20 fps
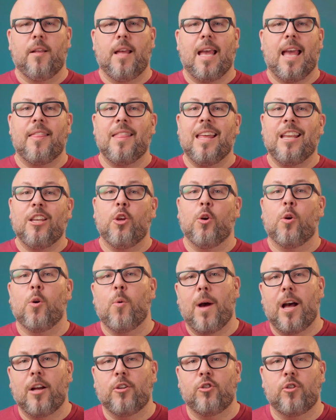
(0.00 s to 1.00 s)
And then you
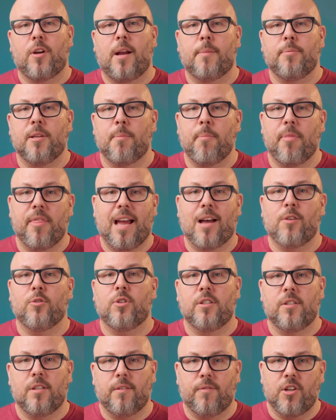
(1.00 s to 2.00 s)
go out and drop some
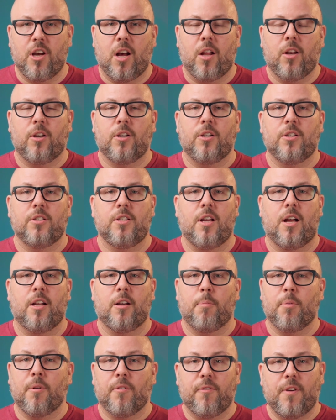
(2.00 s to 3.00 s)
thousands of dollars on
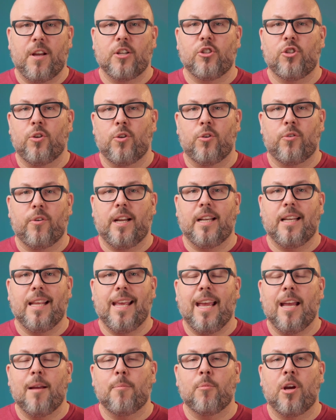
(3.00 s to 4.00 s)
a professional grade
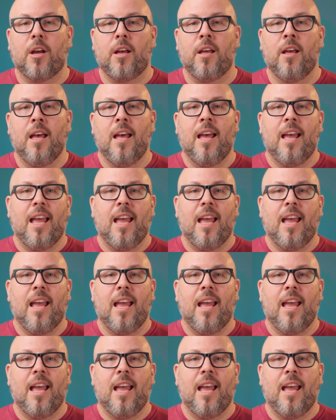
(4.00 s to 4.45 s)
camera,